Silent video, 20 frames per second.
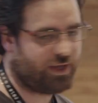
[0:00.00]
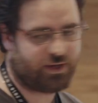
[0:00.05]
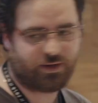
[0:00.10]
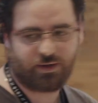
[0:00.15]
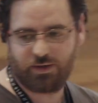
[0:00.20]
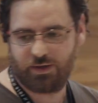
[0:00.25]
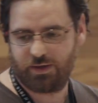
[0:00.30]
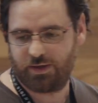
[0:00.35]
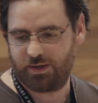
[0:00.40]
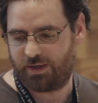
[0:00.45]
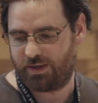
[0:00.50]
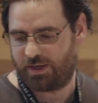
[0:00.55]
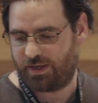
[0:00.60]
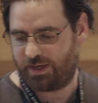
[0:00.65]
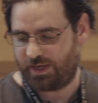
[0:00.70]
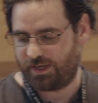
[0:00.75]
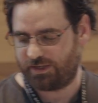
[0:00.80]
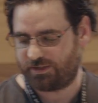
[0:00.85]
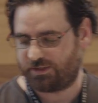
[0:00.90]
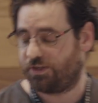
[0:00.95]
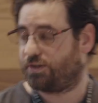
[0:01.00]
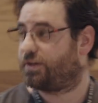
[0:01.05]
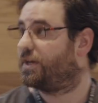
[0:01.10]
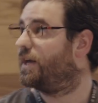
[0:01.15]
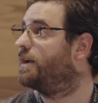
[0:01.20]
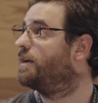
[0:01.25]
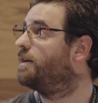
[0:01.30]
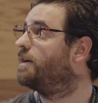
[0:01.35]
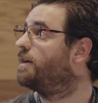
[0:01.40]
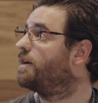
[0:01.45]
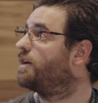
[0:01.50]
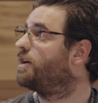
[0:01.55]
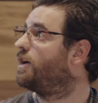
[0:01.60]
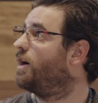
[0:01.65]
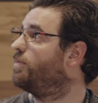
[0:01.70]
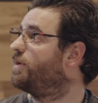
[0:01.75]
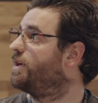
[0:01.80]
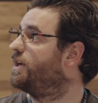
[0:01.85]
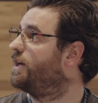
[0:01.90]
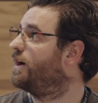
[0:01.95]
thing is you can
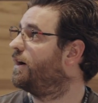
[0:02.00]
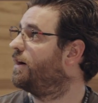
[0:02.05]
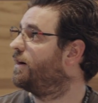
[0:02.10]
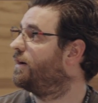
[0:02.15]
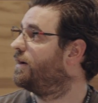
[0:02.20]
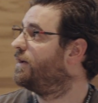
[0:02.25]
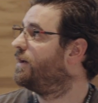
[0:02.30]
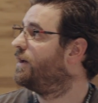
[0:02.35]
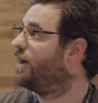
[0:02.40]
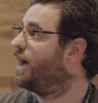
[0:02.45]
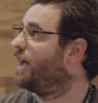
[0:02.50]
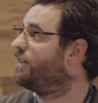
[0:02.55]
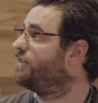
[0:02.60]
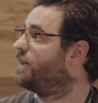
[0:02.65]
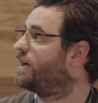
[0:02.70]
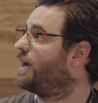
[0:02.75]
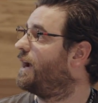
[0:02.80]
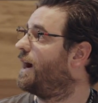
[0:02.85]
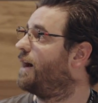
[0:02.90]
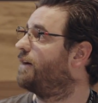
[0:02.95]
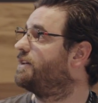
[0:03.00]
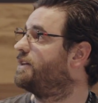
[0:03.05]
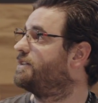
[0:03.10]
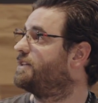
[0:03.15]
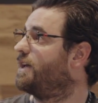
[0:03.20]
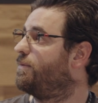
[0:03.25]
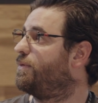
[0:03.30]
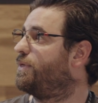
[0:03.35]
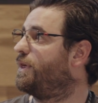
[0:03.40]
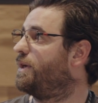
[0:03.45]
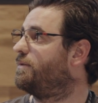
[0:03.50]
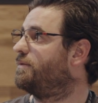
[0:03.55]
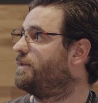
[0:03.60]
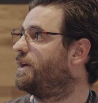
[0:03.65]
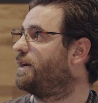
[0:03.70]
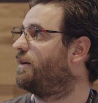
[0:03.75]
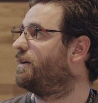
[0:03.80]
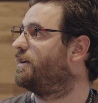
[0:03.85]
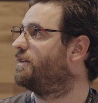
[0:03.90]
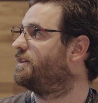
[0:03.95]
come here and declare the same thing,
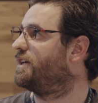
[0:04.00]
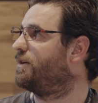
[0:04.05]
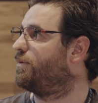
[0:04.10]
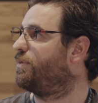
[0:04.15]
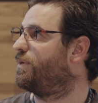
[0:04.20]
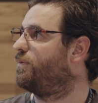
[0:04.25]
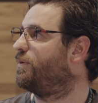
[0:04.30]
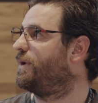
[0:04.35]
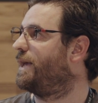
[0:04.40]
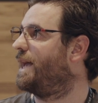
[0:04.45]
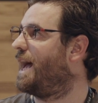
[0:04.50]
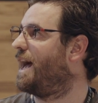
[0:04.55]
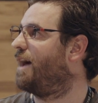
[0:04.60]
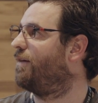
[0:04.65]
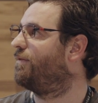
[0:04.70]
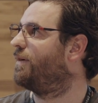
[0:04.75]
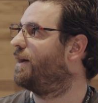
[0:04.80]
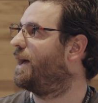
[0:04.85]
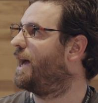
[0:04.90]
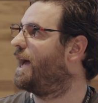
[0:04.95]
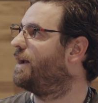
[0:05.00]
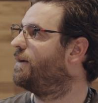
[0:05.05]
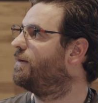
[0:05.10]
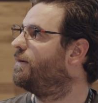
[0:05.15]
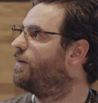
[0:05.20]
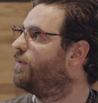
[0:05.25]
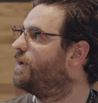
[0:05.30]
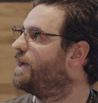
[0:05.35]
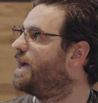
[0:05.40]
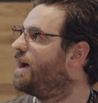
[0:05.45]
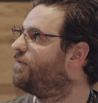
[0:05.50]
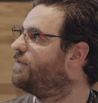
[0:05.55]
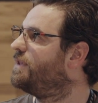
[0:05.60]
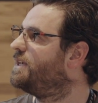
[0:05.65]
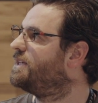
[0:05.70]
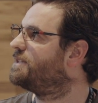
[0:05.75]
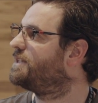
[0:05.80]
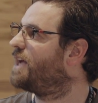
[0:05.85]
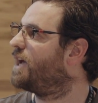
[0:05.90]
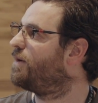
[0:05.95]
declare the same thing we have. And we have
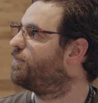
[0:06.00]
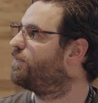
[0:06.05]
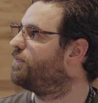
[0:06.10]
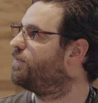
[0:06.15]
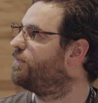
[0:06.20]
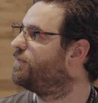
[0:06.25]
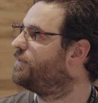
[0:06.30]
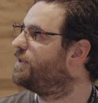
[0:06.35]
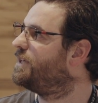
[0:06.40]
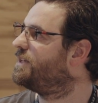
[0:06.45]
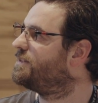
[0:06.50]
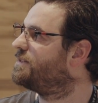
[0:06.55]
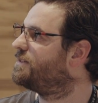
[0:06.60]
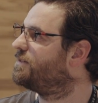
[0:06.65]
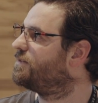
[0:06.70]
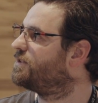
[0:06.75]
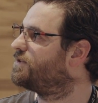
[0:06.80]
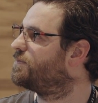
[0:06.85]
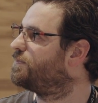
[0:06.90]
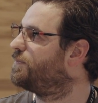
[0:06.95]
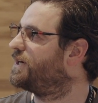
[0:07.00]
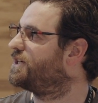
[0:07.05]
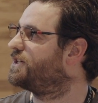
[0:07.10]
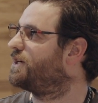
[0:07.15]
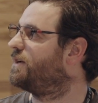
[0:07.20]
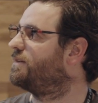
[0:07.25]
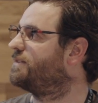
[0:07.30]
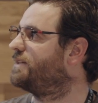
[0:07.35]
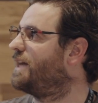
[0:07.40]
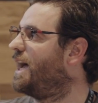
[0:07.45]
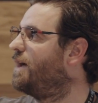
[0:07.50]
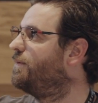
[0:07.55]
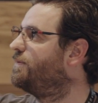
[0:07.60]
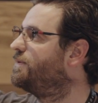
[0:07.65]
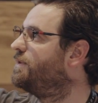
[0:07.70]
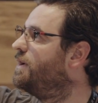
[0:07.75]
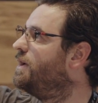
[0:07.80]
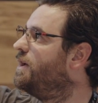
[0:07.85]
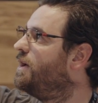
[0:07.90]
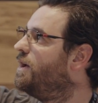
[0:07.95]
these type, these special
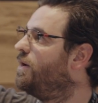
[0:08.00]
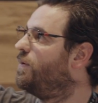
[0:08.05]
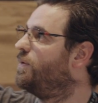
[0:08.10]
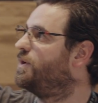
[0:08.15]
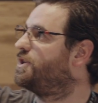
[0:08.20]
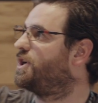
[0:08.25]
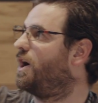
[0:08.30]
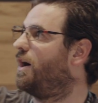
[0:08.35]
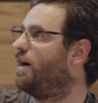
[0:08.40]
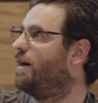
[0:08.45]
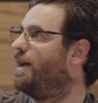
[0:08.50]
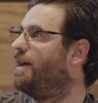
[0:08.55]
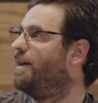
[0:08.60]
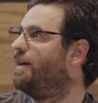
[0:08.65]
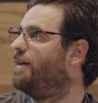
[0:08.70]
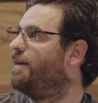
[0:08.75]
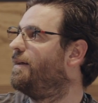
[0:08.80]
types, which are